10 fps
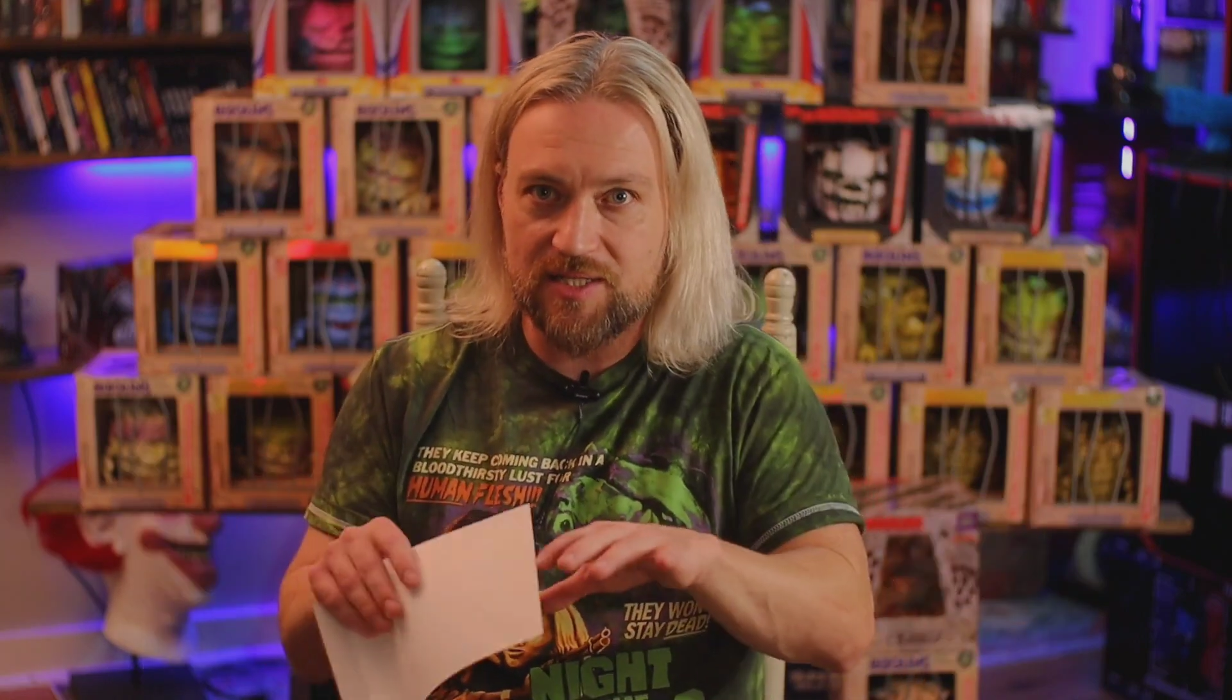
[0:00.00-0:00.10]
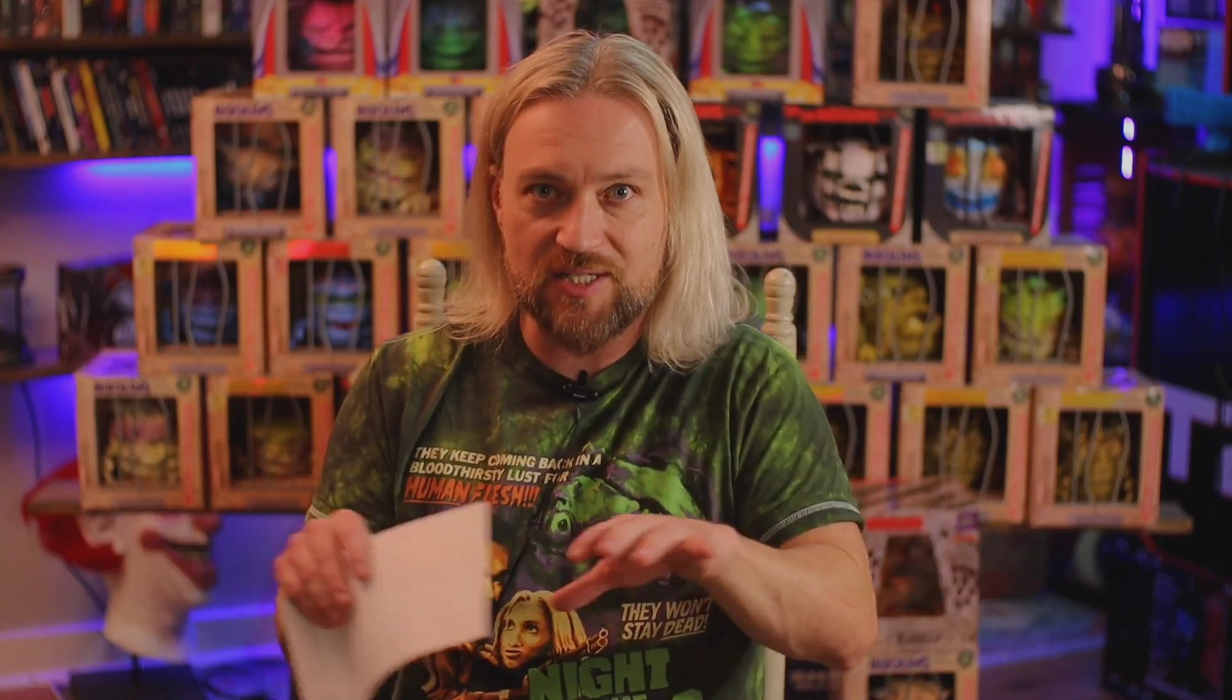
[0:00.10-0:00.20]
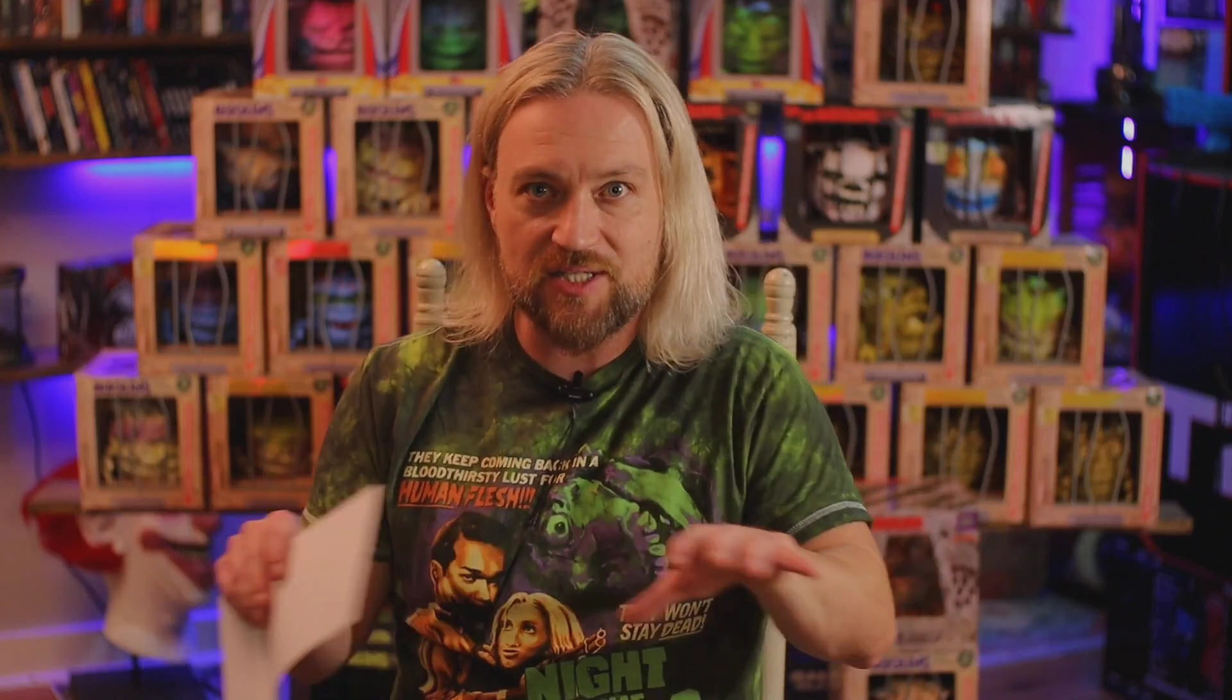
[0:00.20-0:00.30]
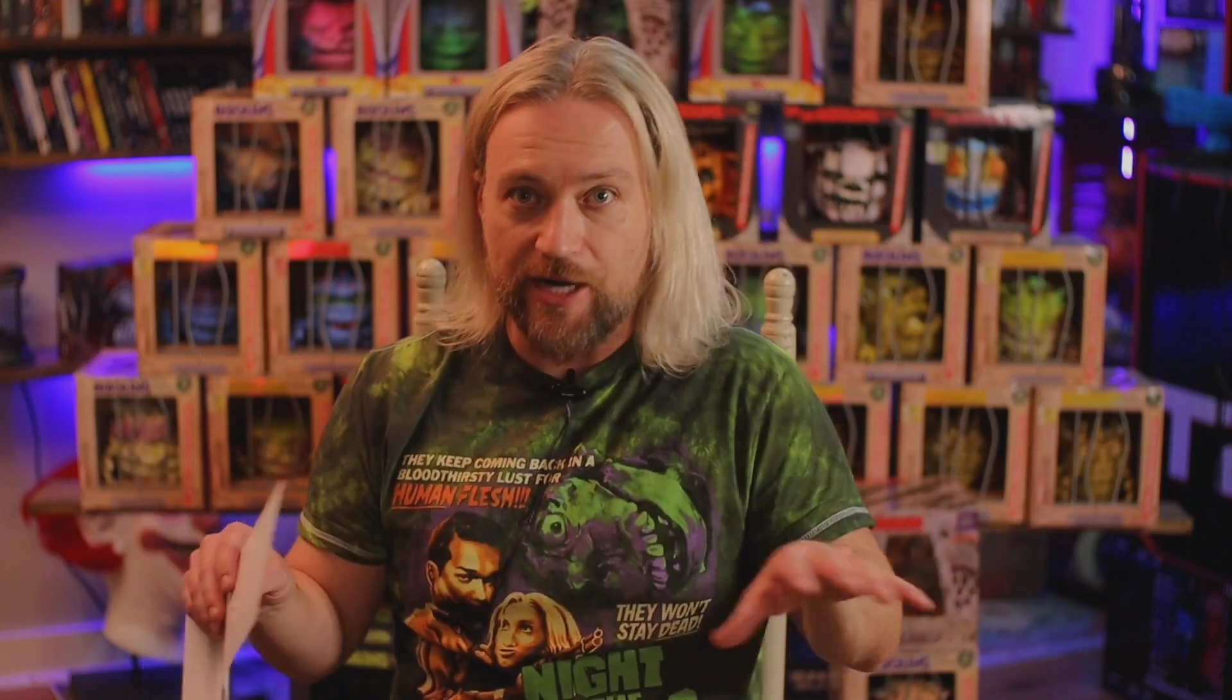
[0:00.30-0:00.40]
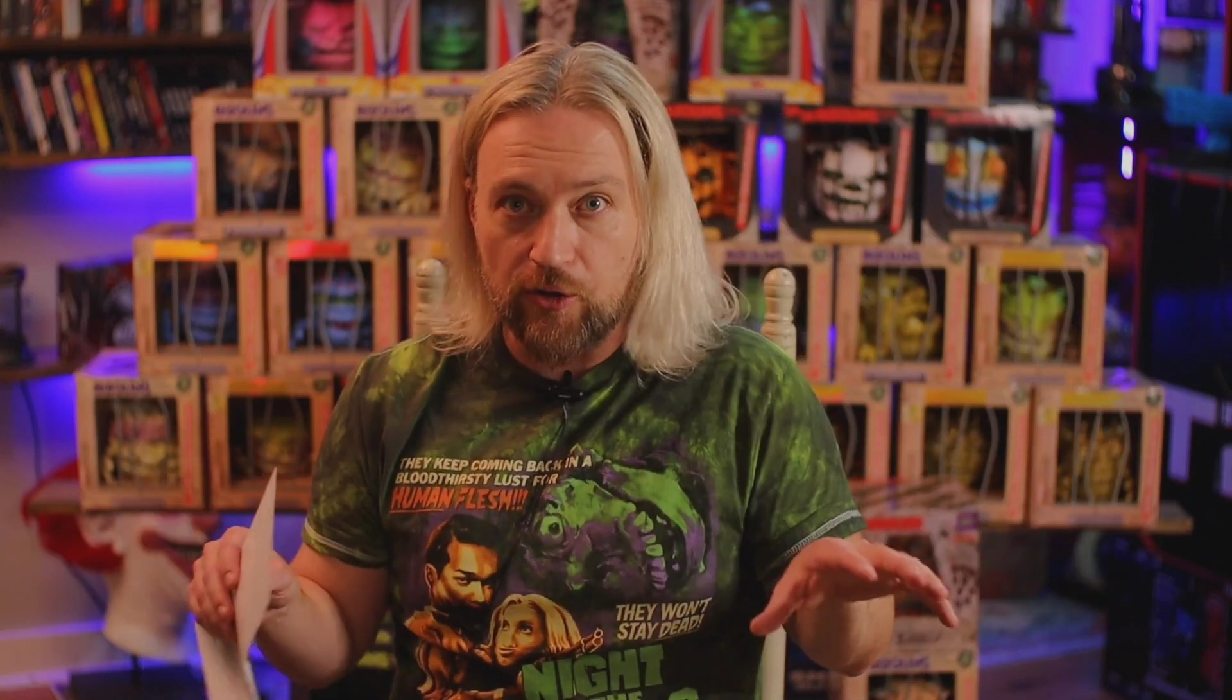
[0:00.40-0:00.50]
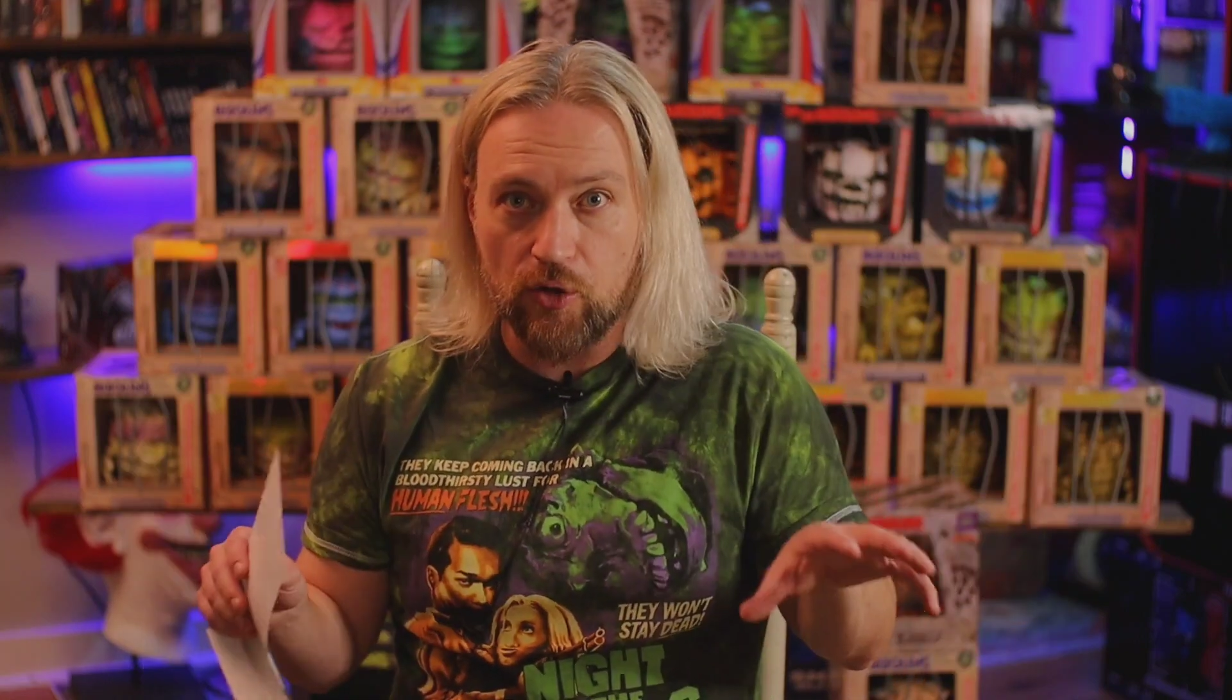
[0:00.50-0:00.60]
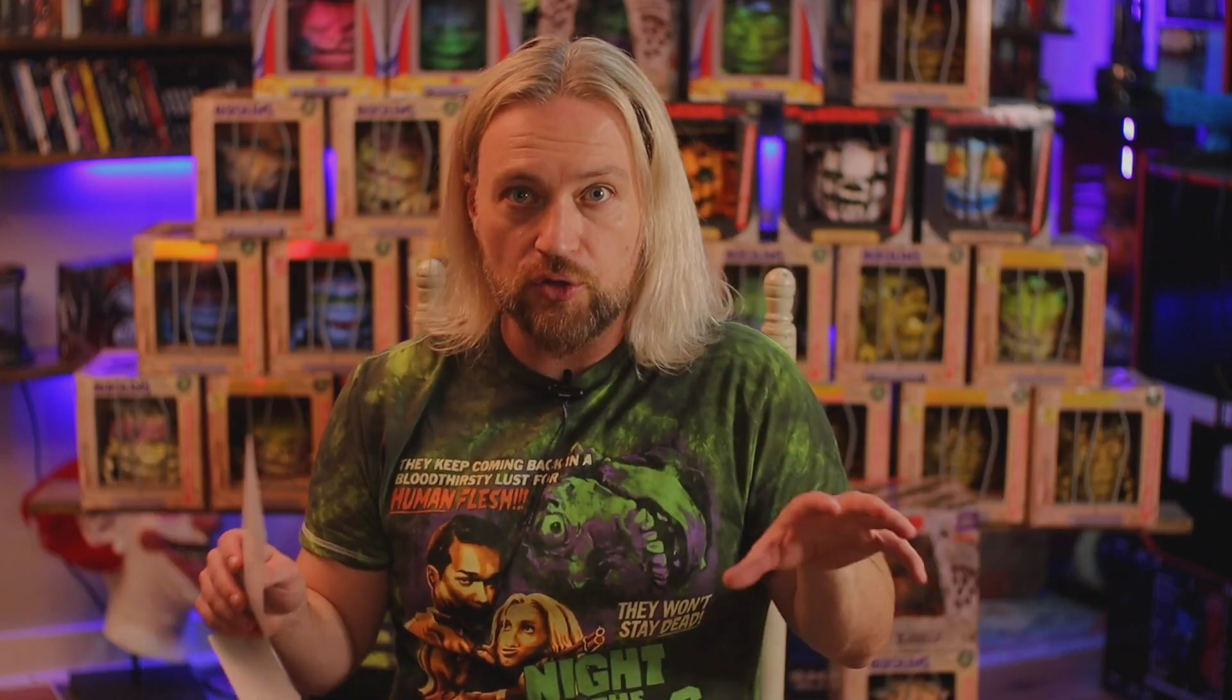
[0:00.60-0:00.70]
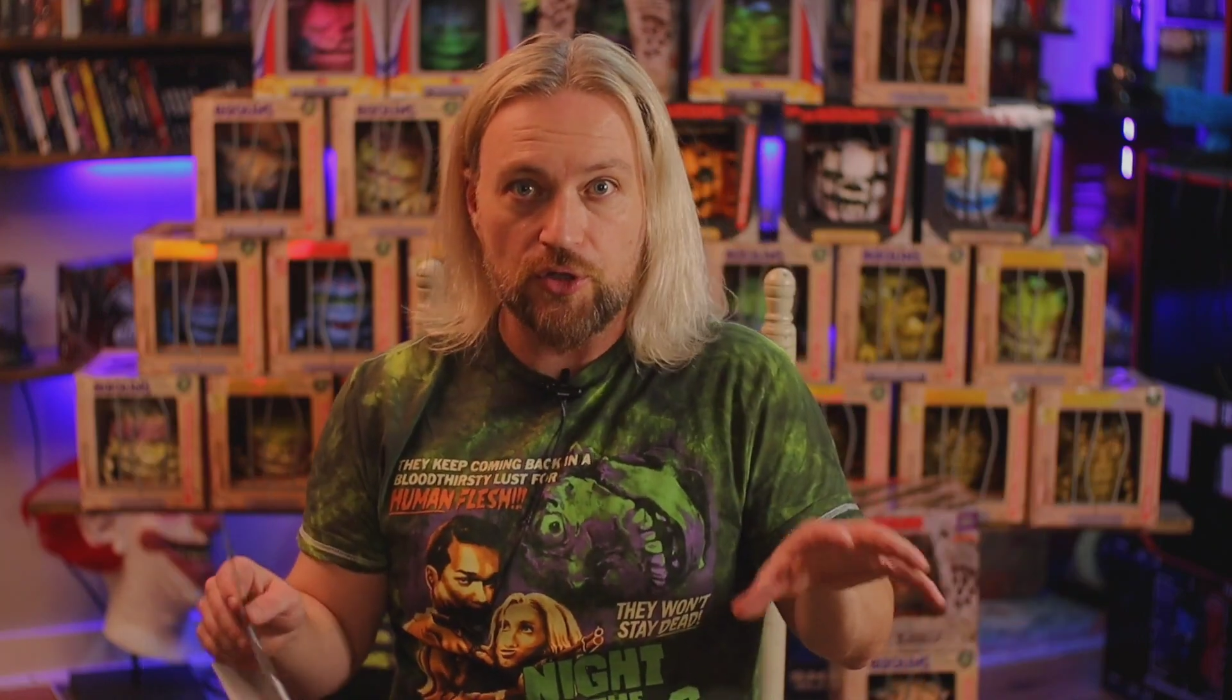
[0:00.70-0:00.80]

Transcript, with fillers: sterile